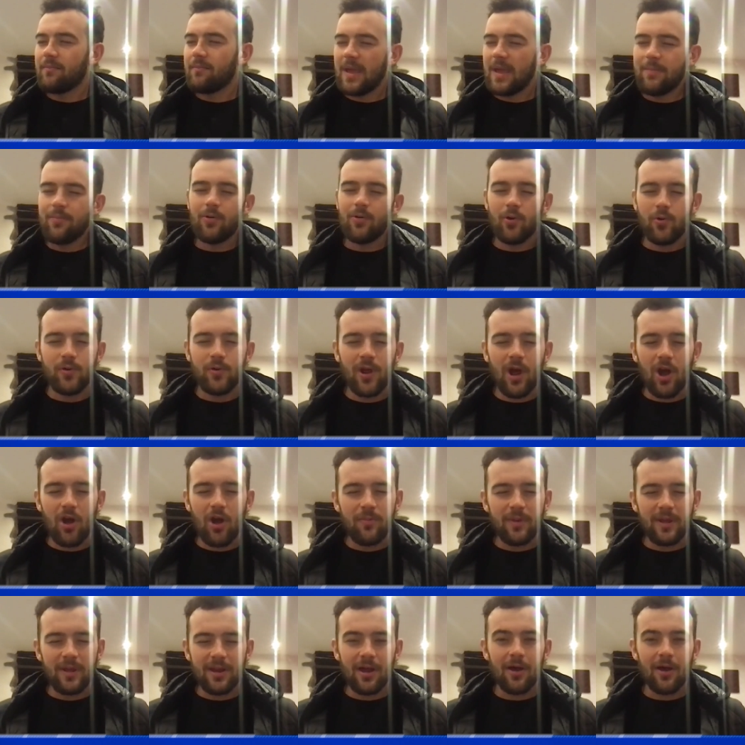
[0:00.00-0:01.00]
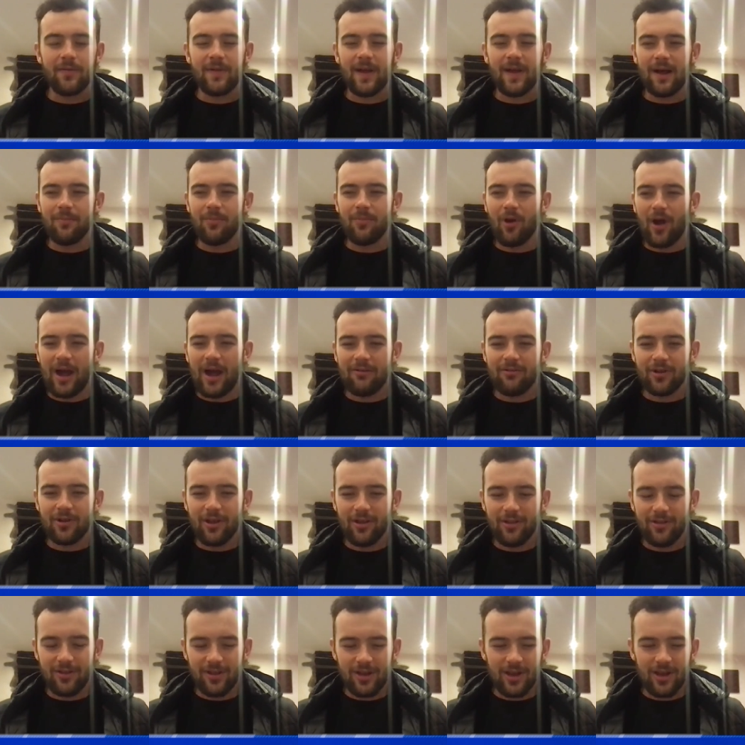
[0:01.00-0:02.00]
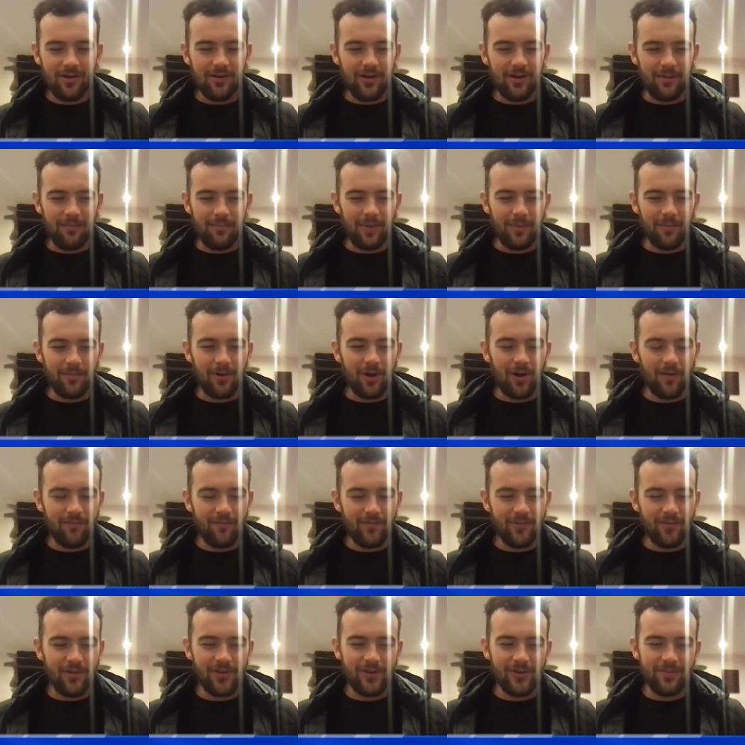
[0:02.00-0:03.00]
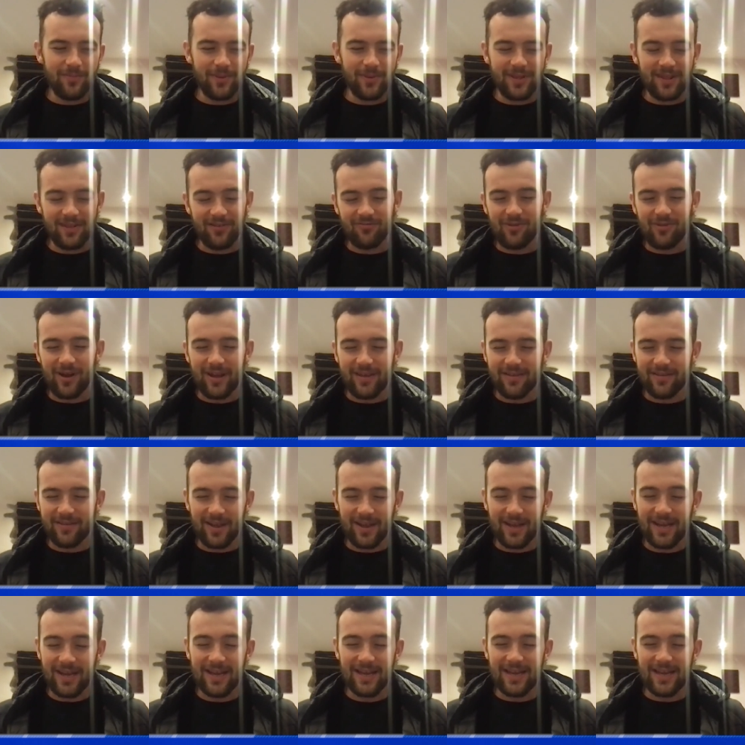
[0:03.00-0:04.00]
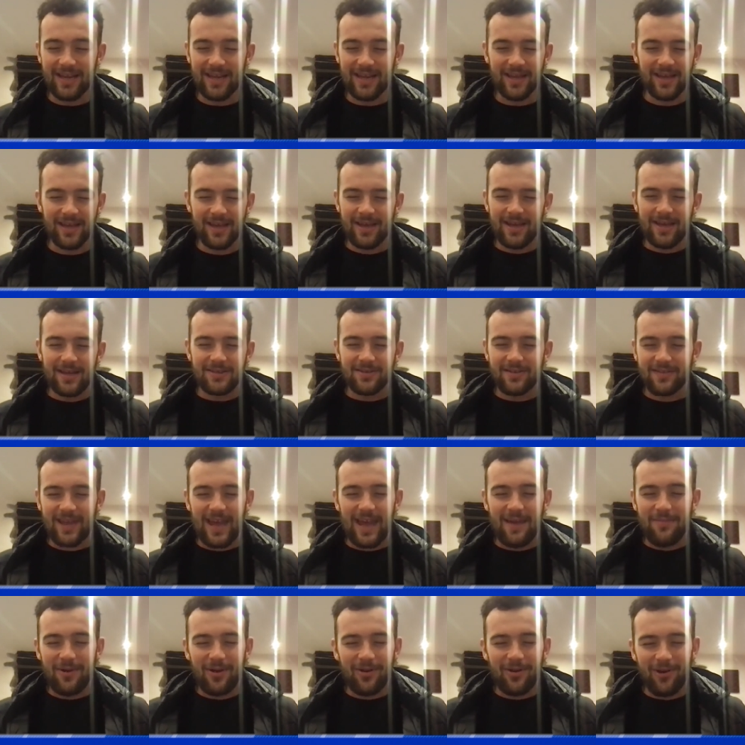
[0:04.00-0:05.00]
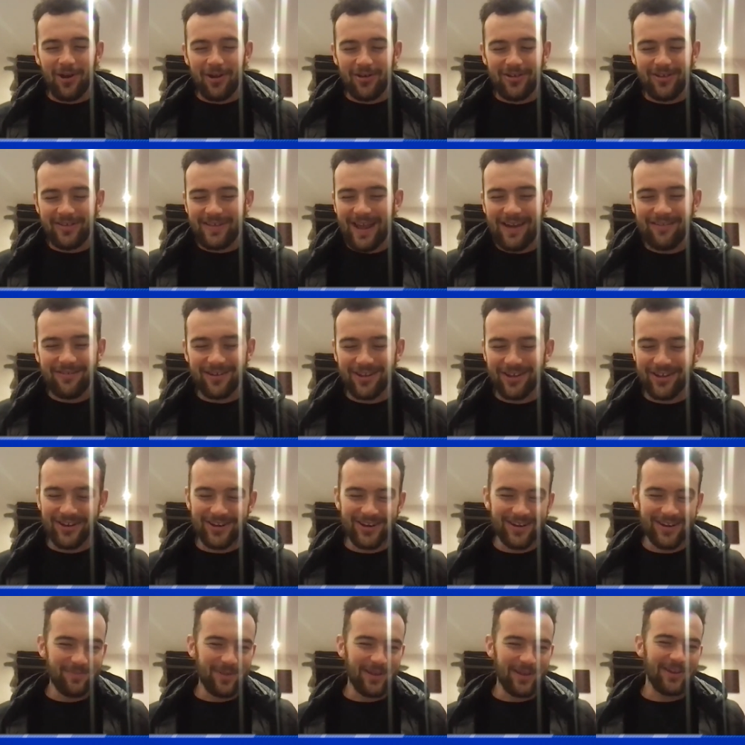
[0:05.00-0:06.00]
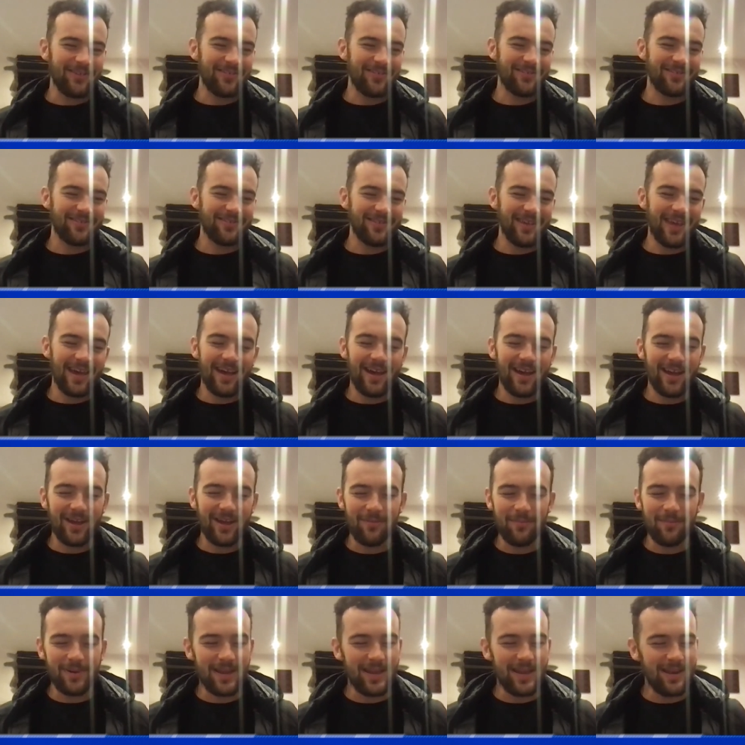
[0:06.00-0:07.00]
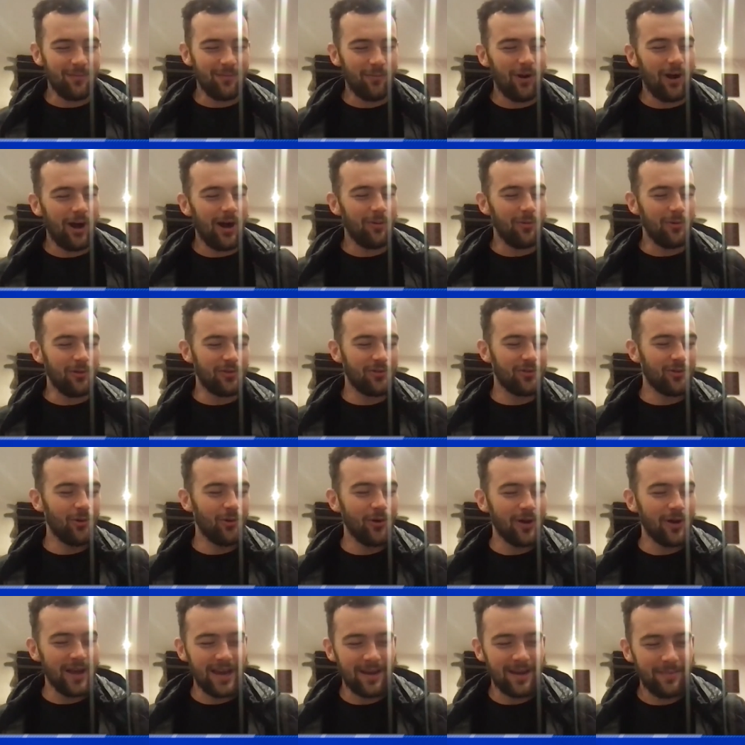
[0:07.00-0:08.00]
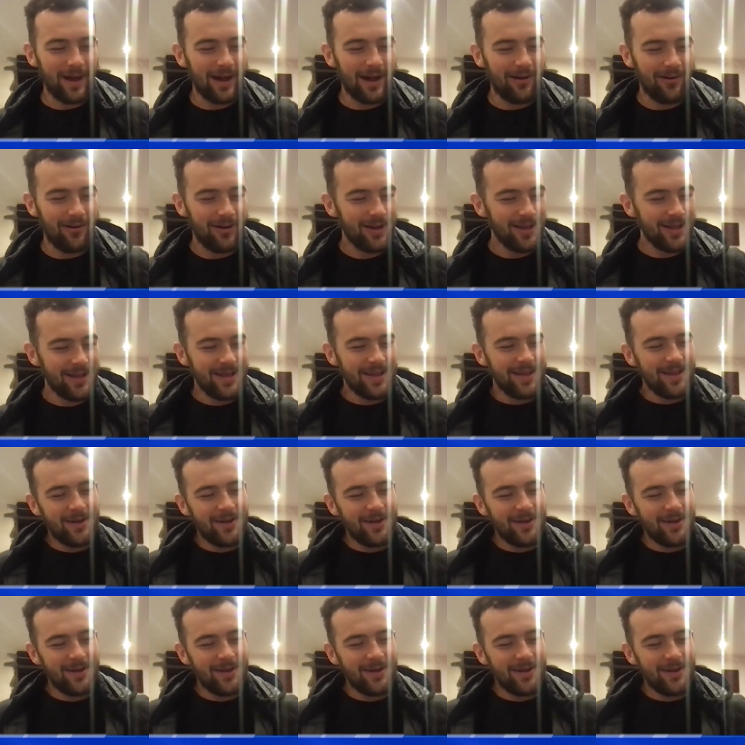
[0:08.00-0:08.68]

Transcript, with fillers: People who know me know that I'm not arrogant, you know, I'm confident, but this race I clearly just came across as arrogant because, yeah, what I was talking about